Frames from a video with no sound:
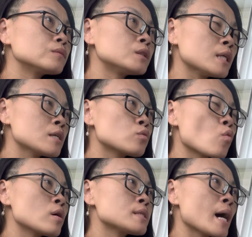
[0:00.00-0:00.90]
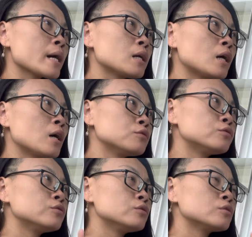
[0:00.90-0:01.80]
that's one side
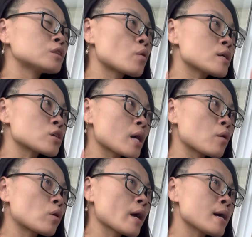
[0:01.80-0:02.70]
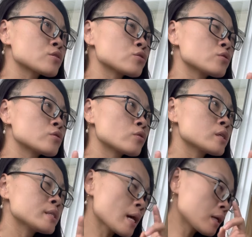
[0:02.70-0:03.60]
of the question I want to ask you. So
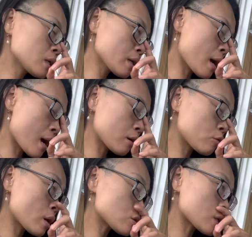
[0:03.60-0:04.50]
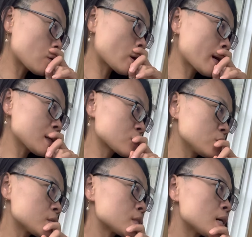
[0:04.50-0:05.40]
the second question I want to ask
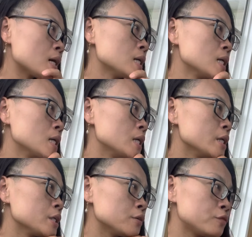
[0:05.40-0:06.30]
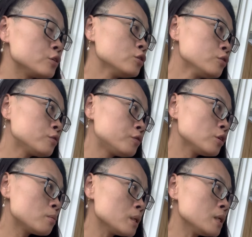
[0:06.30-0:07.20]
you is that if you
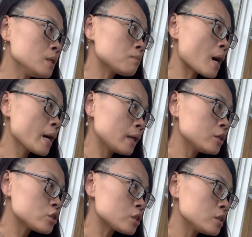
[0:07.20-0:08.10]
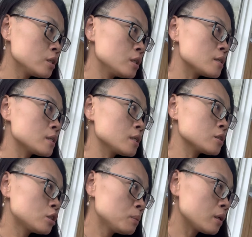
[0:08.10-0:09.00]
feel me, my energy is
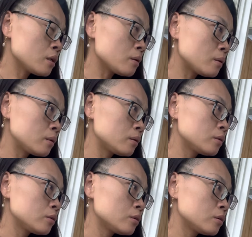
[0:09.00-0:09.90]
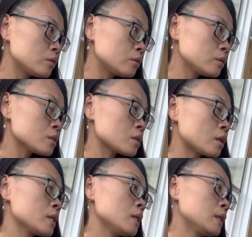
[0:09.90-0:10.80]
intimidated, it's
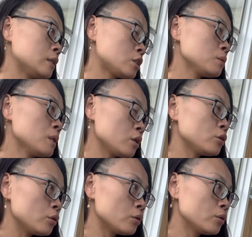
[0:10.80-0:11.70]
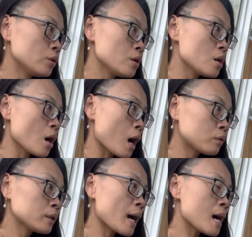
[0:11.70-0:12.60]
going to intimidate you, I
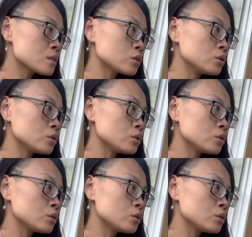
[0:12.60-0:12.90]
would ask